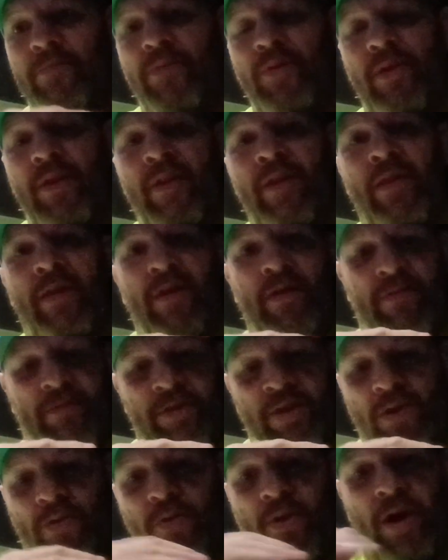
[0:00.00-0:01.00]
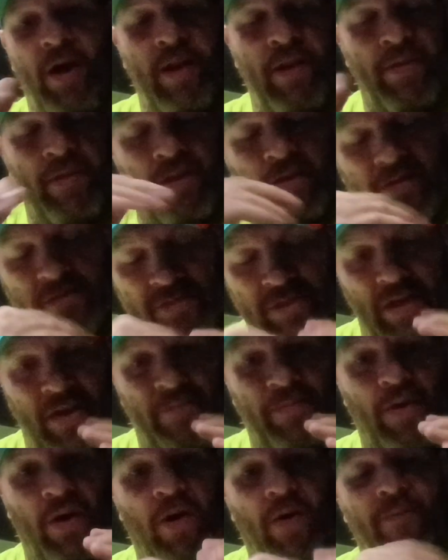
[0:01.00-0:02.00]
putting the, you know, cutting the
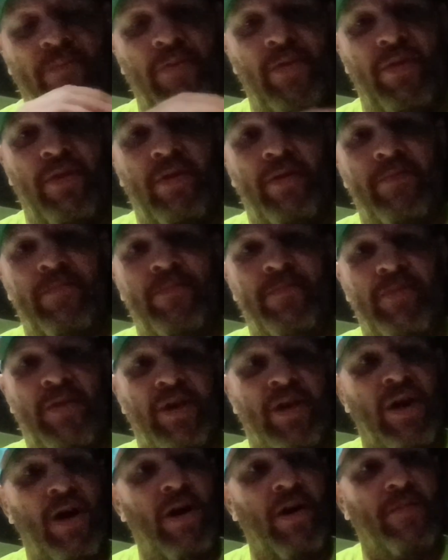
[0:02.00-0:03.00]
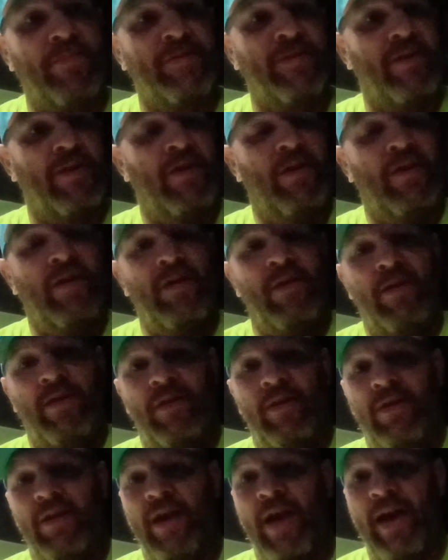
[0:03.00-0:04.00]
stuff off of the cups.
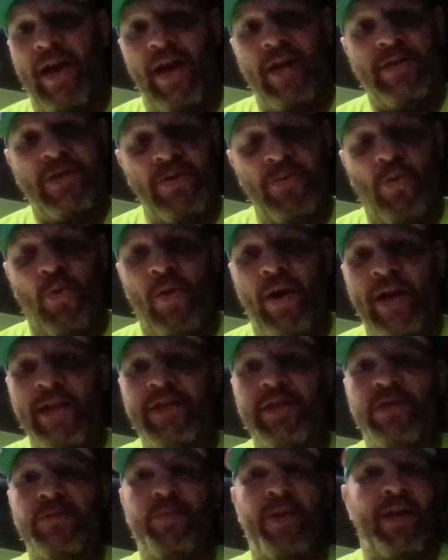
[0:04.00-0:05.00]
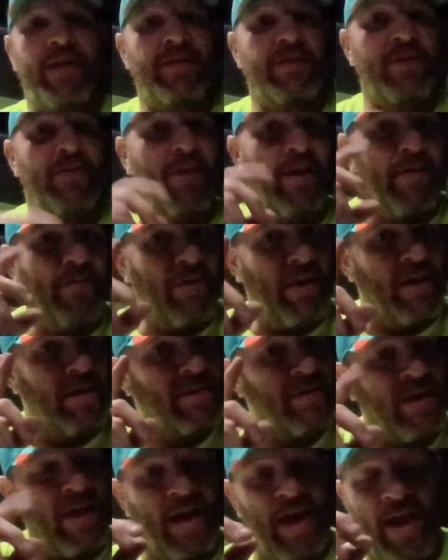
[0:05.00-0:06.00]
I got 2 more inches, but I still have
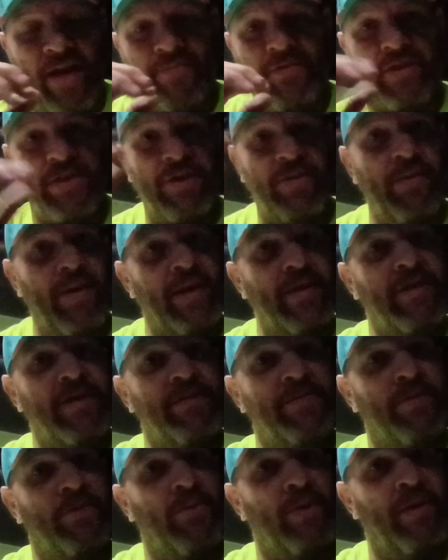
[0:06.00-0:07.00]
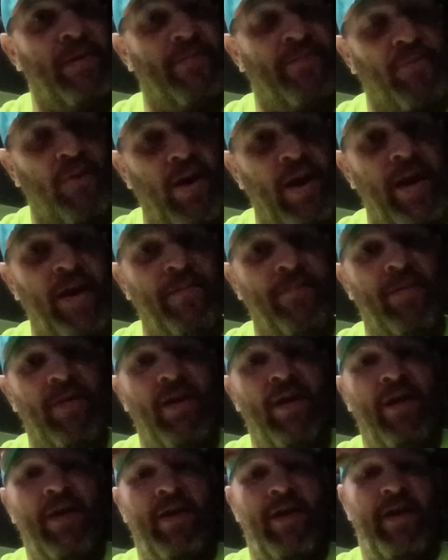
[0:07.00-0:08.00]
1.5 to 2 inches between the frame
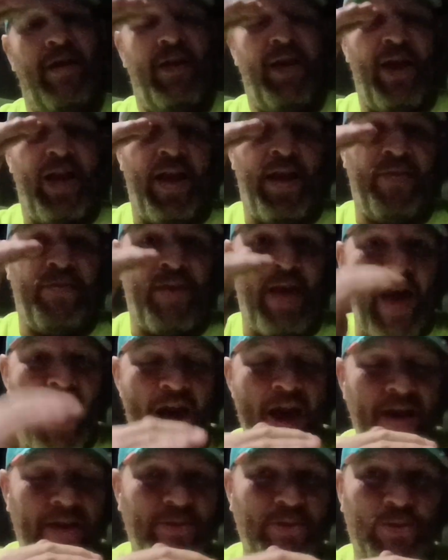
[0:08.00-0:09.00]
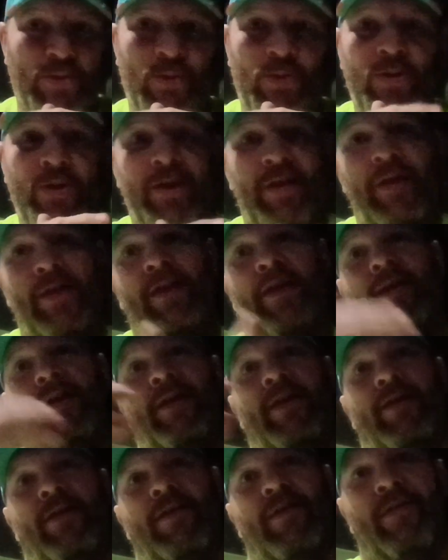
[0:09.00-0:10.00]
and the axle.
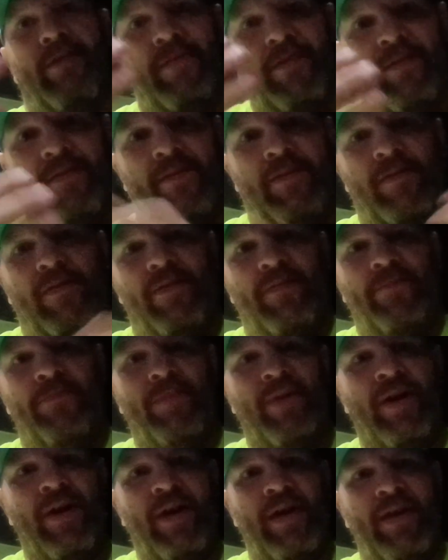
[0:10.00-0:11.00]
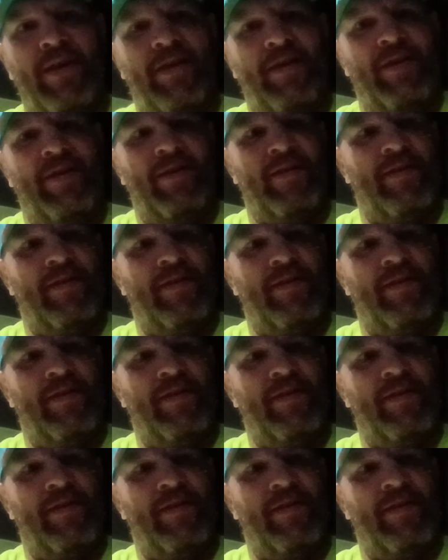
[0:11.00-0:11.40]
But